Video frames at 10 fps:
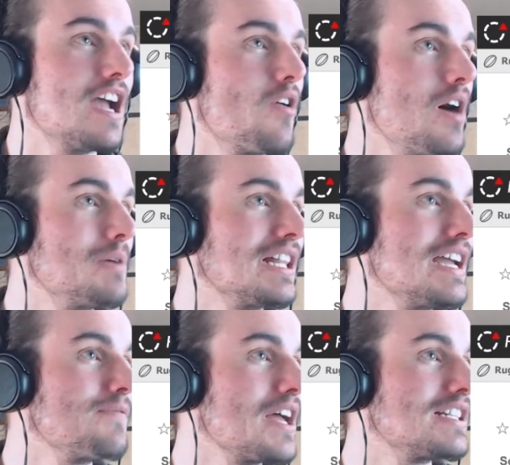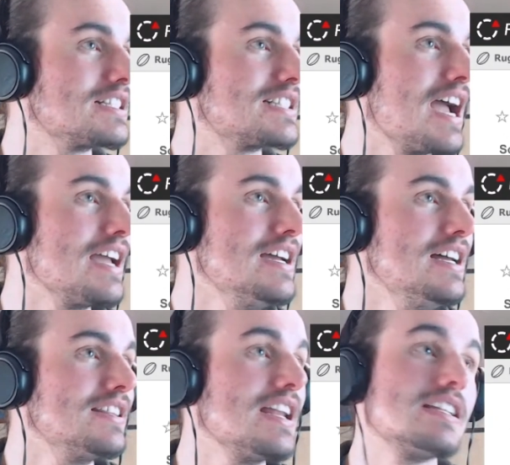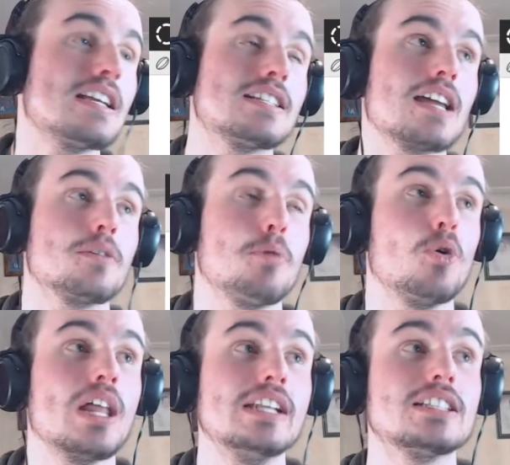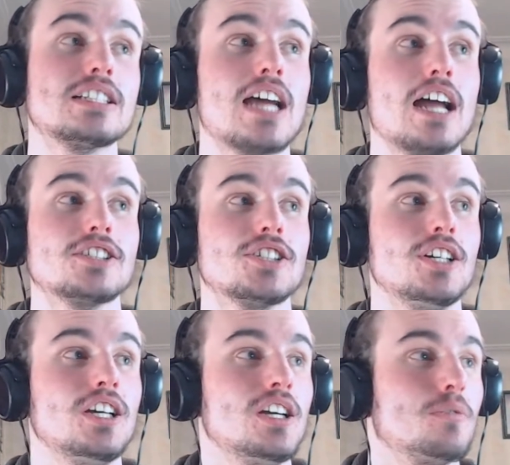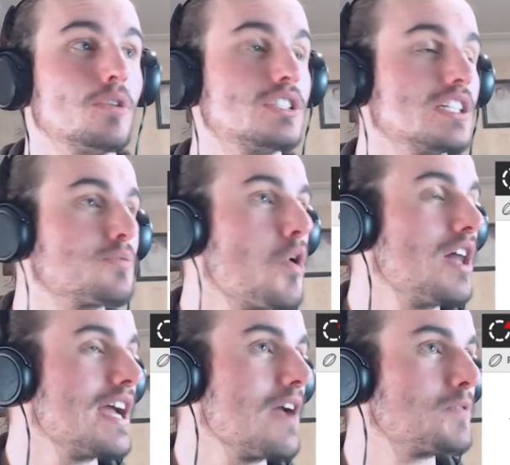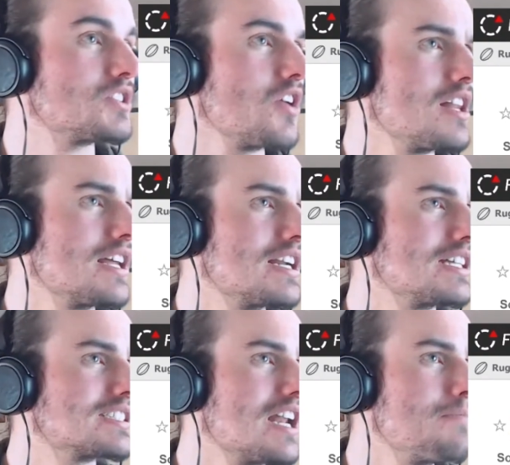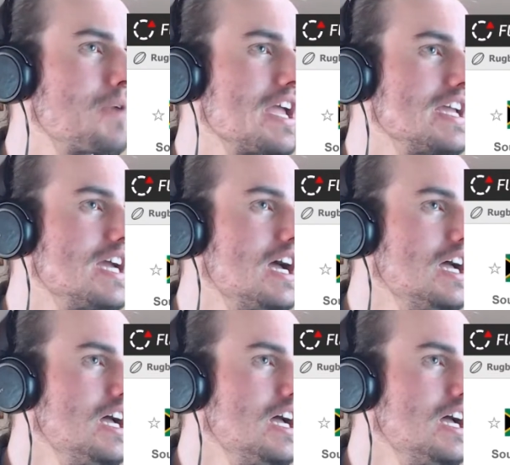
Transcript: now, I believe they did say that he did take the ball into touch, which is why they have decided that it is going to be...